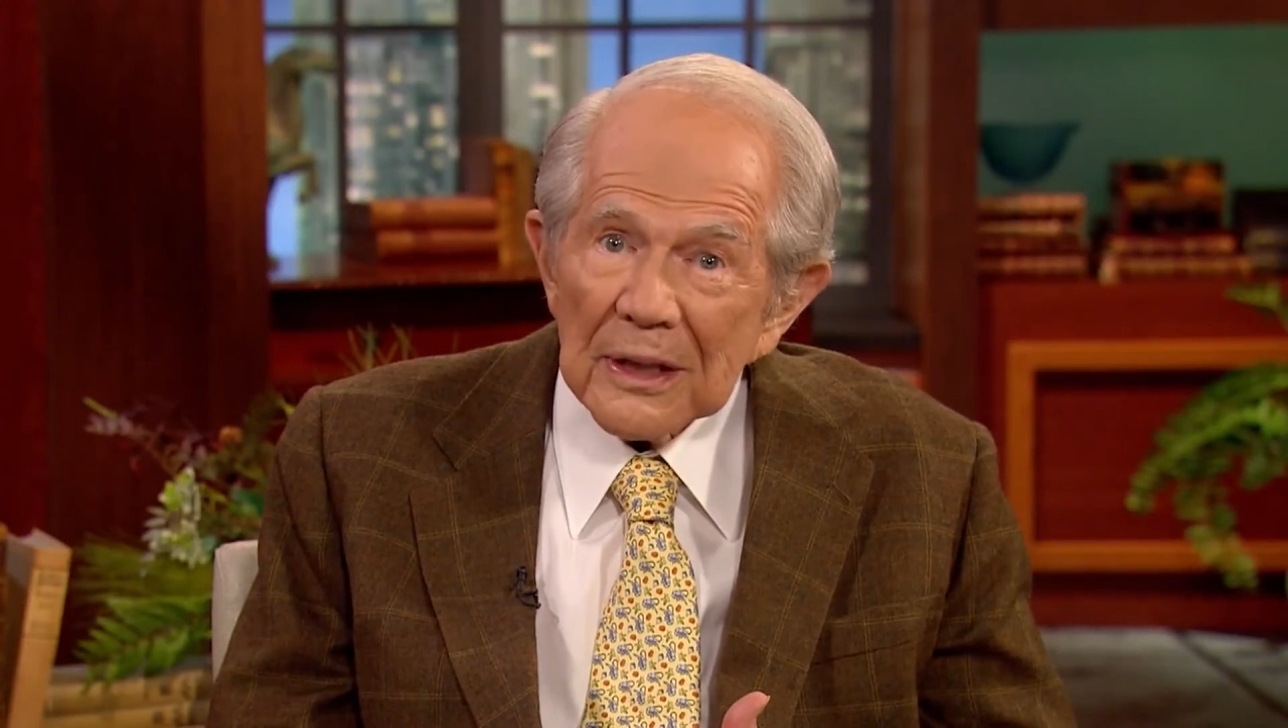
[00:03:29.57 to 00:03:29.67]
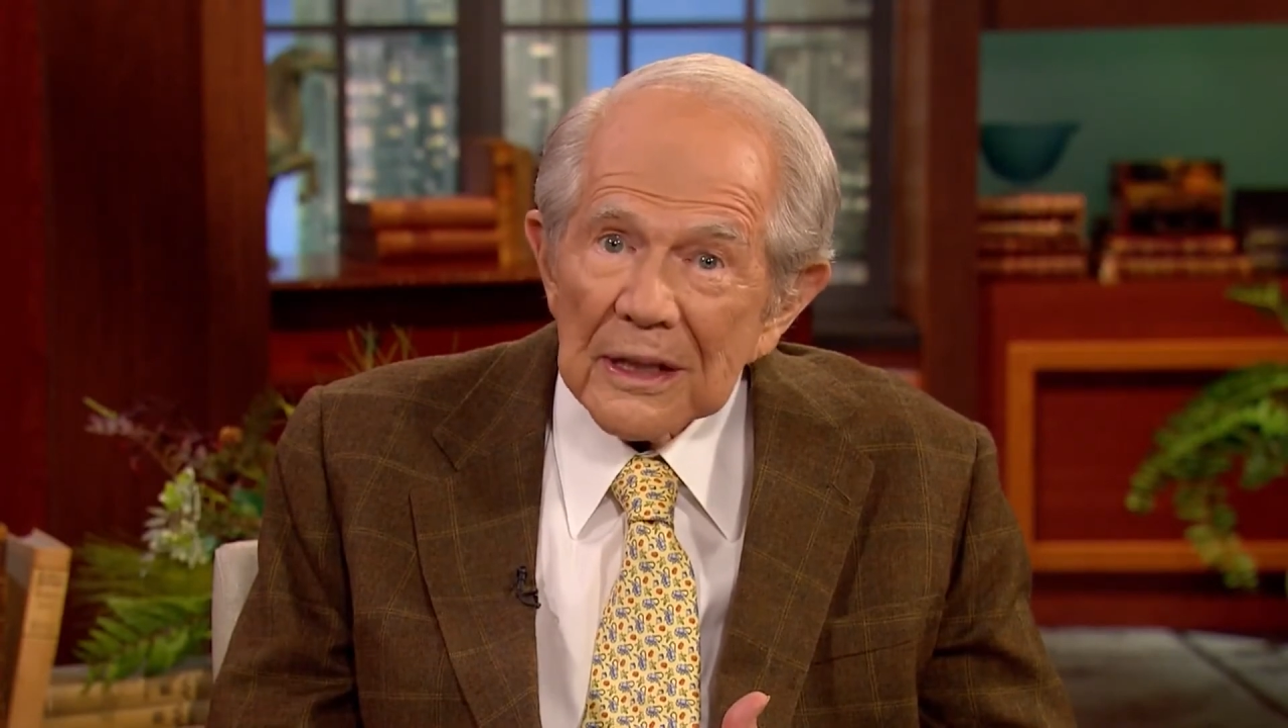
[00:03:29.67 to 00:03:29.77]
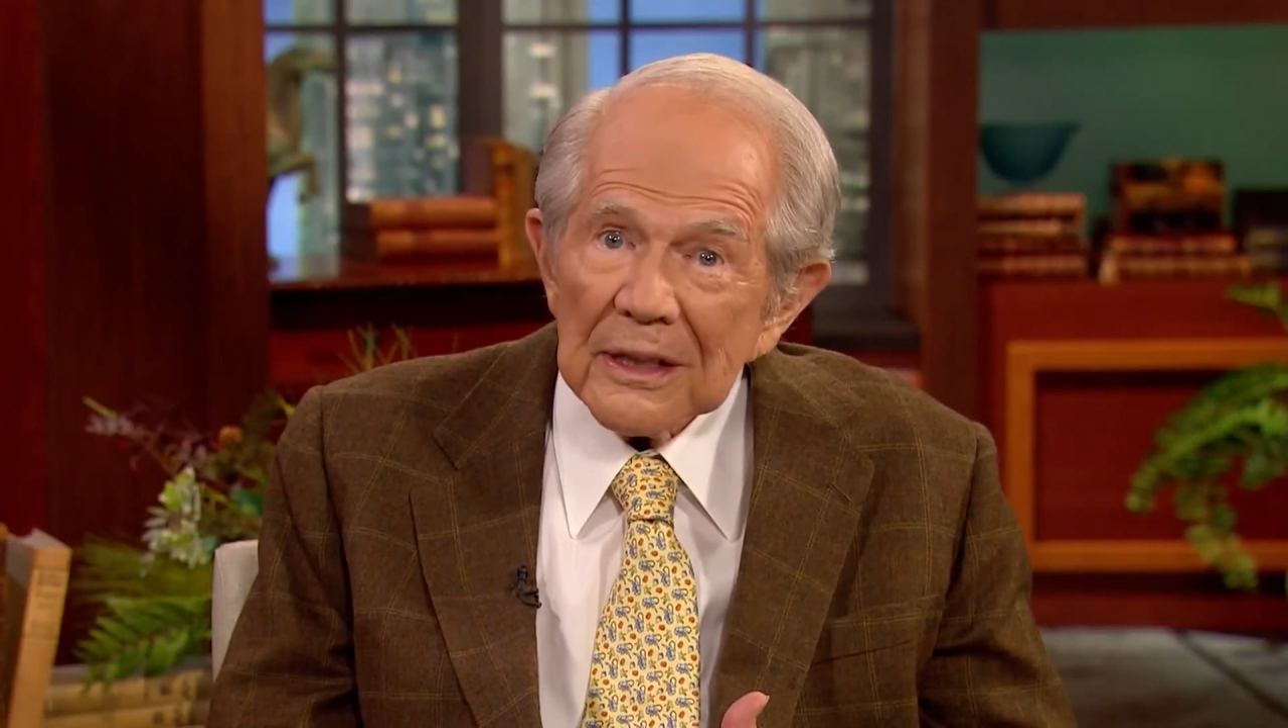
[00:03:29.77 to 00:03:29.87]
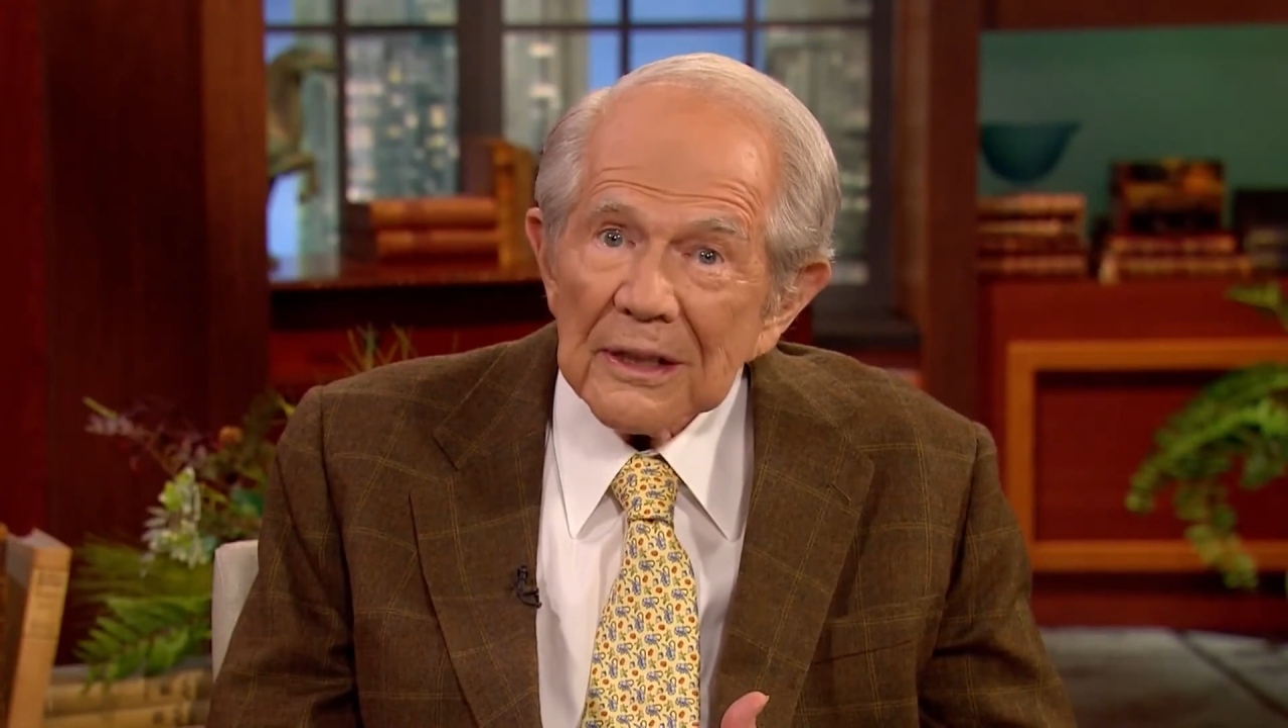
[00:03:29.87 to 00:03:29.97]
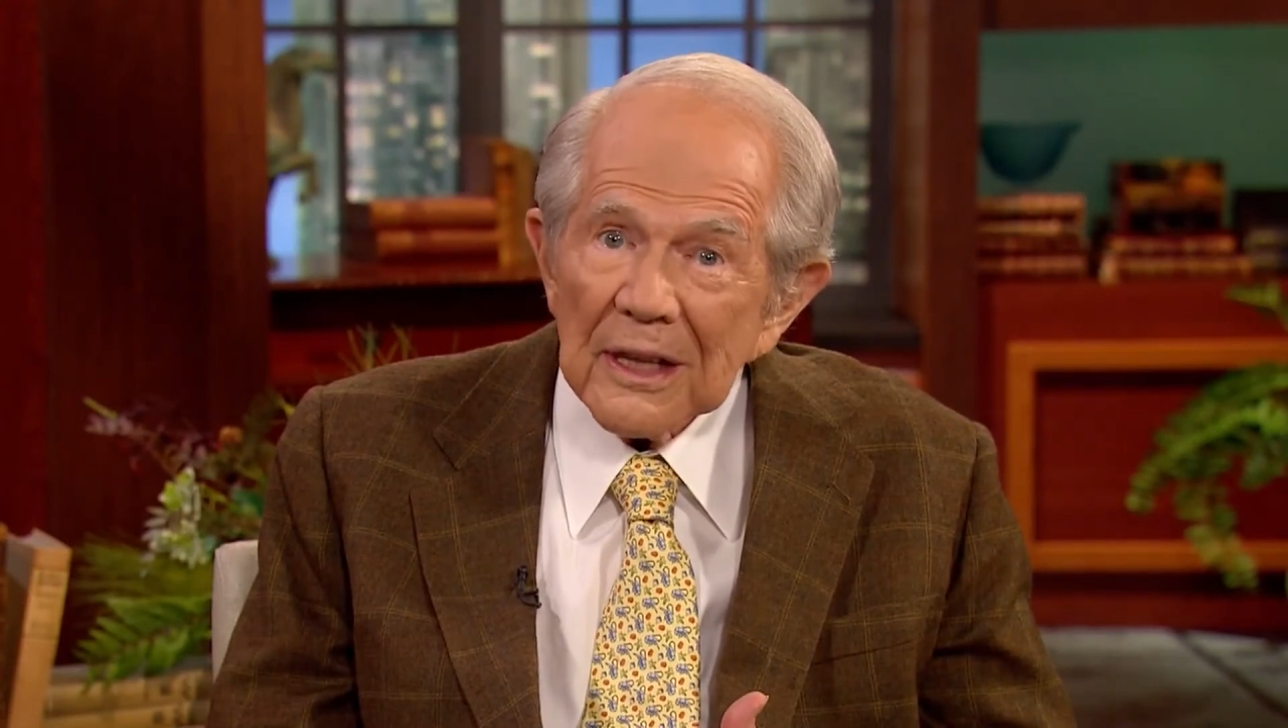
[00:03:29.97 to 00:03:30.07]

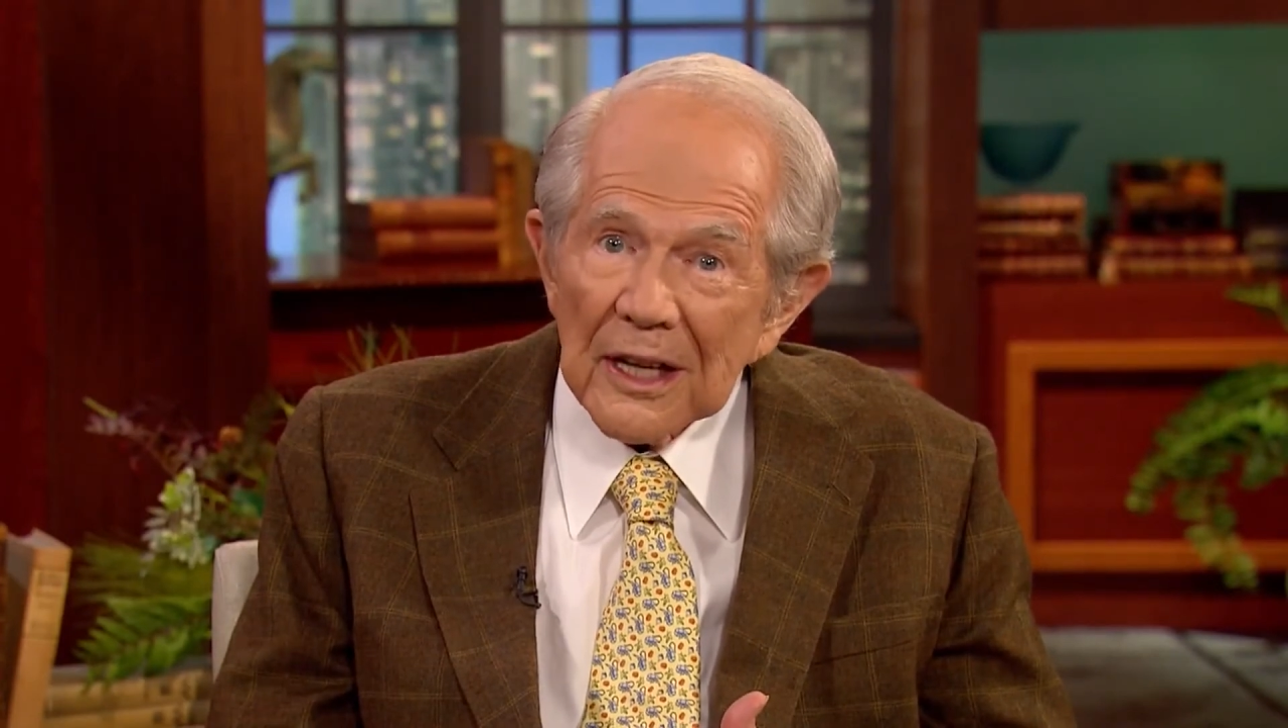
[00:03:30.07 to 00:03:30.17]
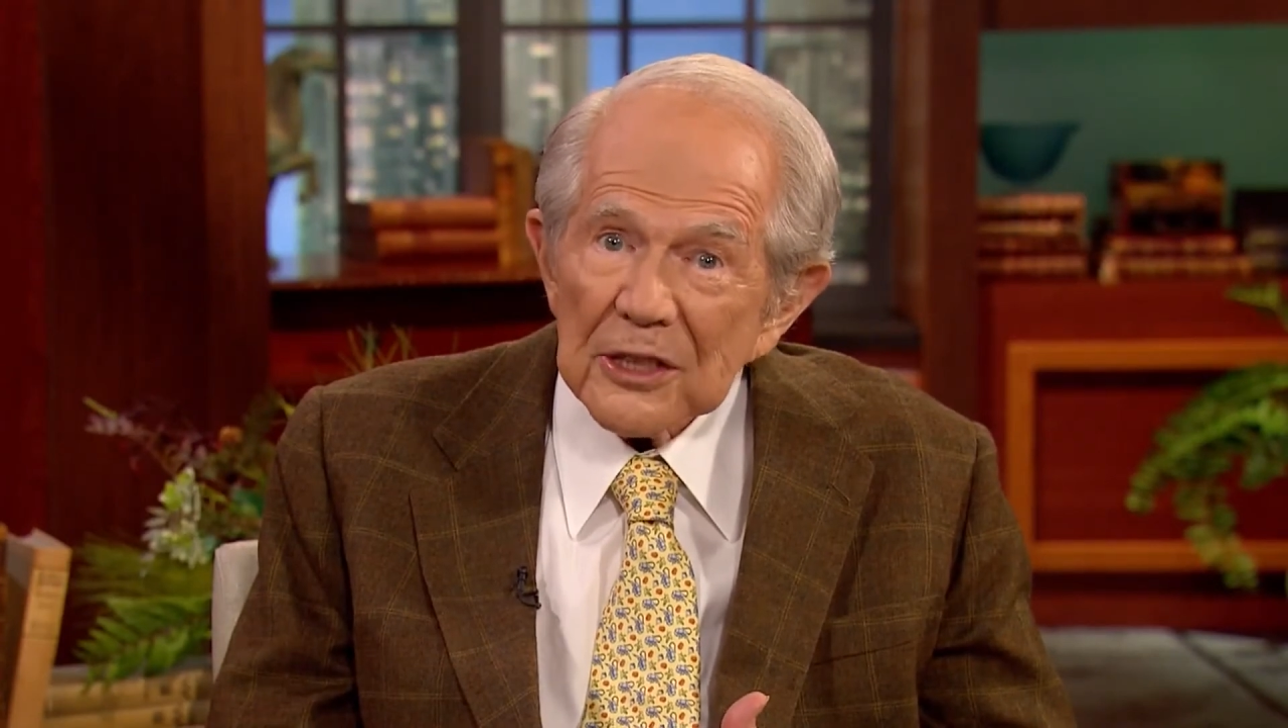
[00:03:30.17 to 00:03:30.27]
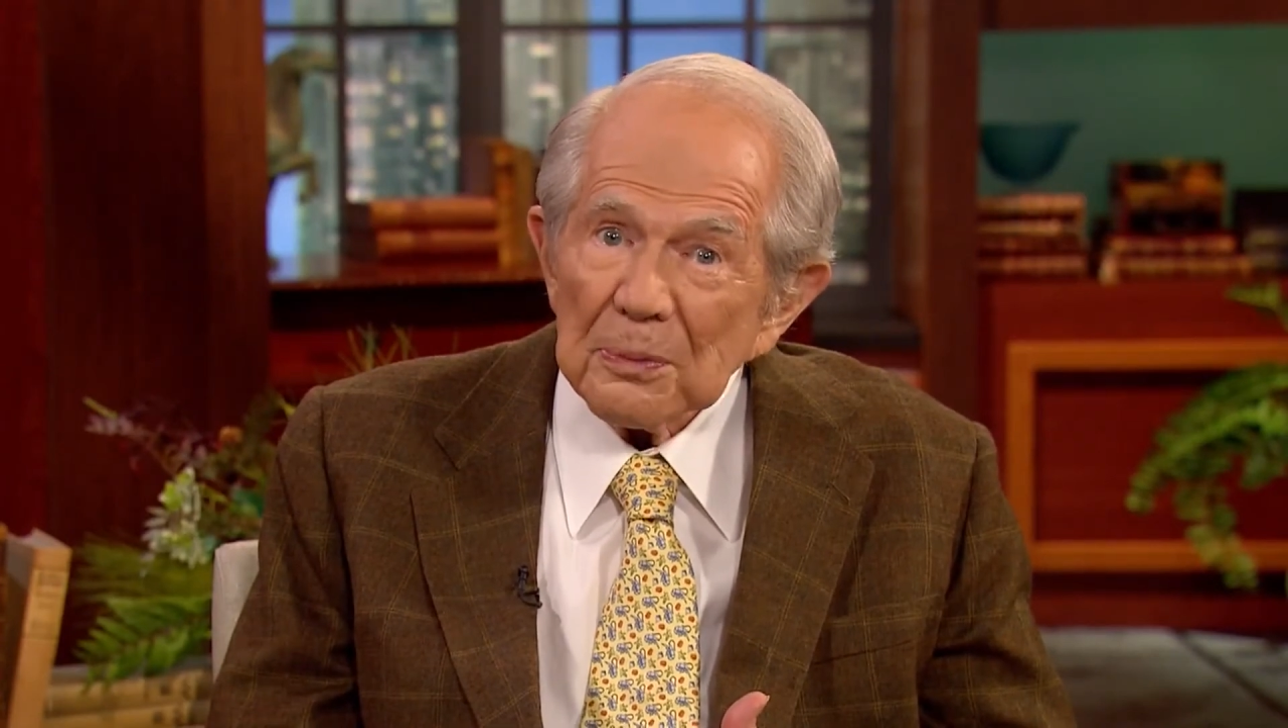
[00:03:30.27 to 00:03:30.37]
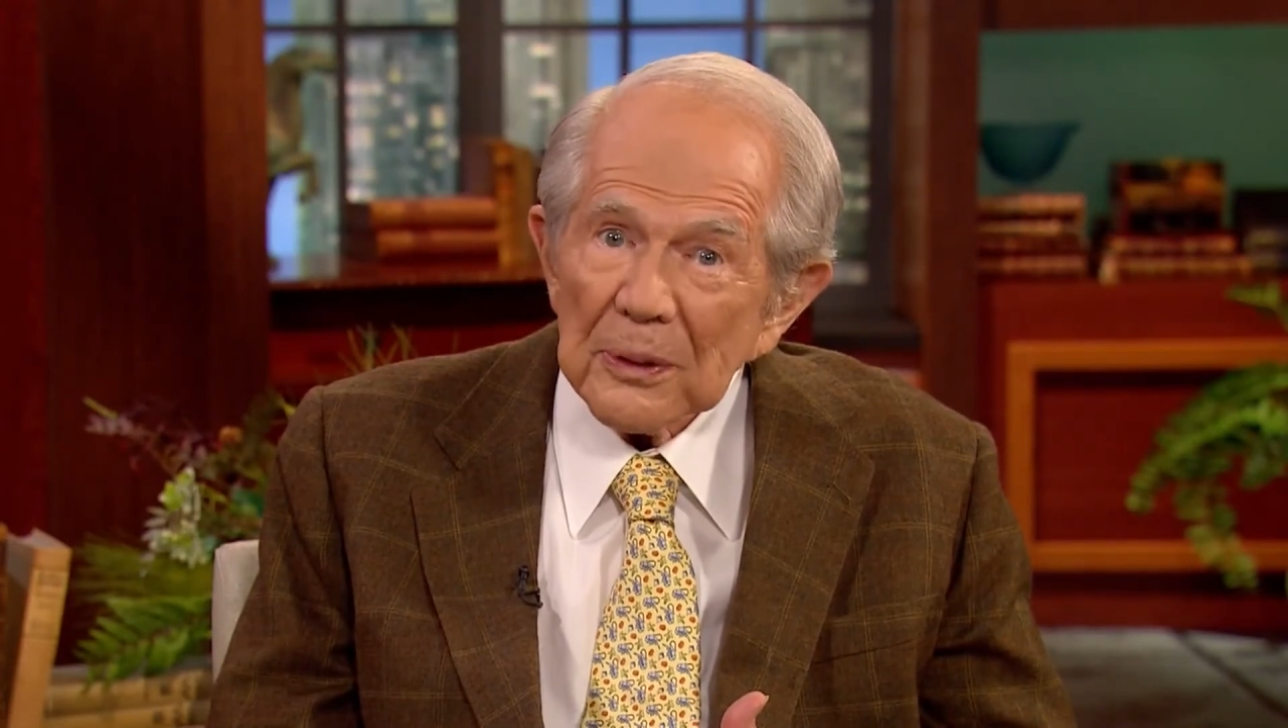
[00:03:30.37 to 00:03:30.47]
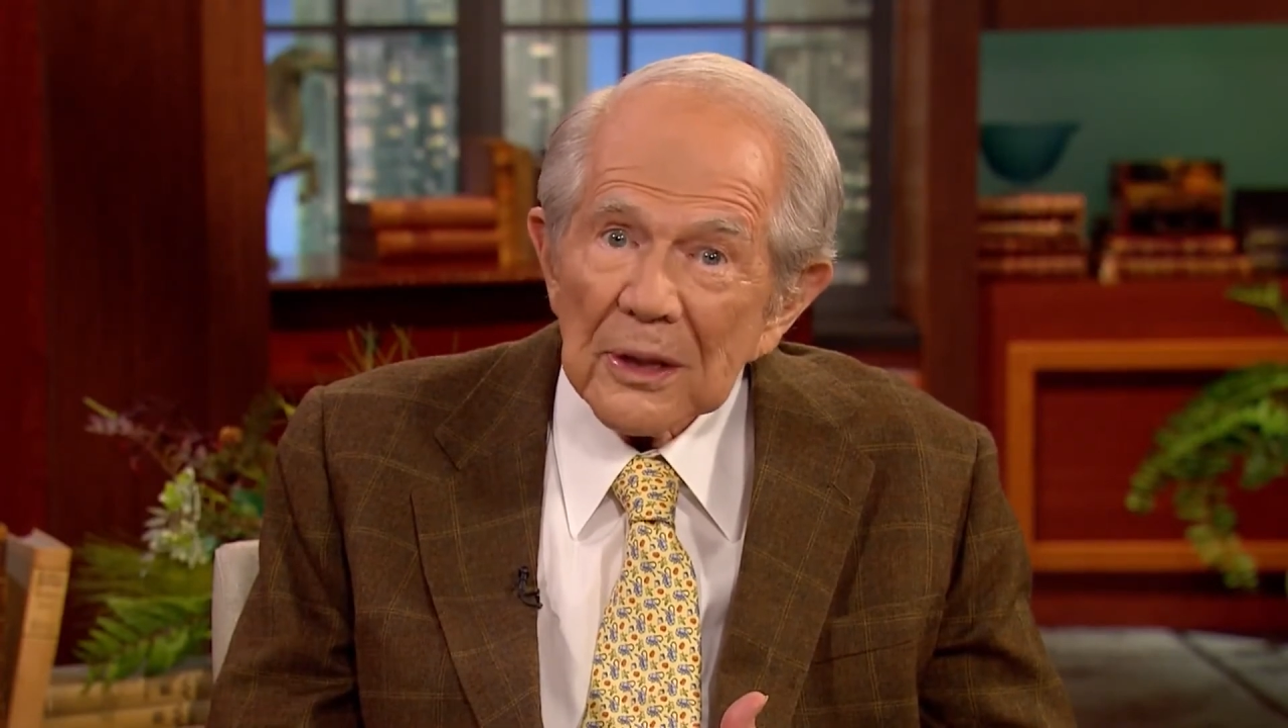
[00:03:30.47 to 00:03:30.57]
and the
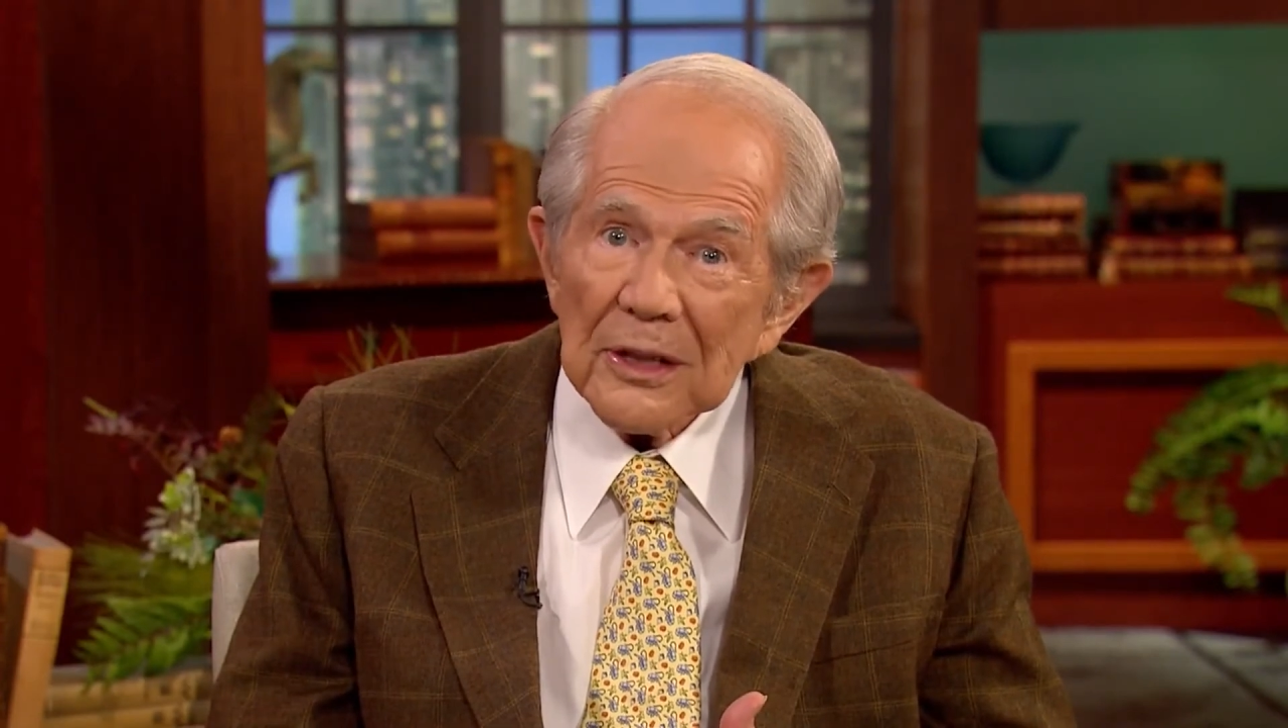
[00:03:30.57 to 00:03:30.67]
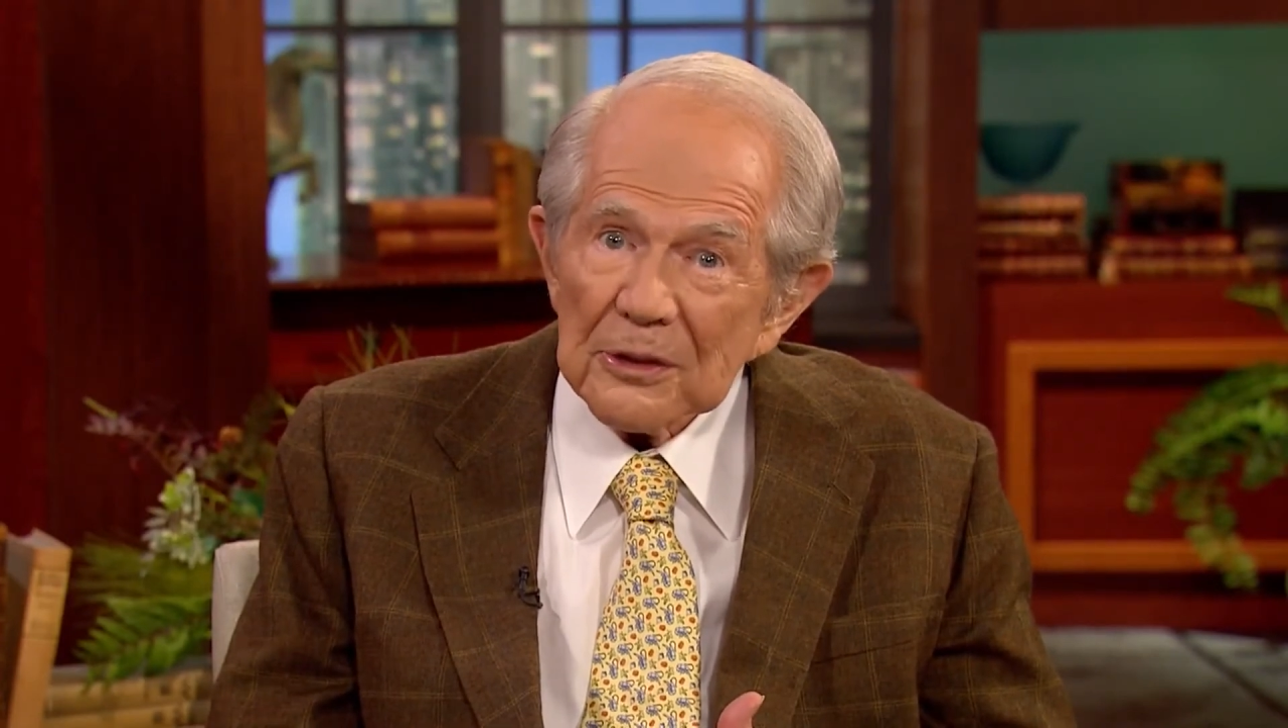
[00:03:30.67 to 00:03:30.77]
hospital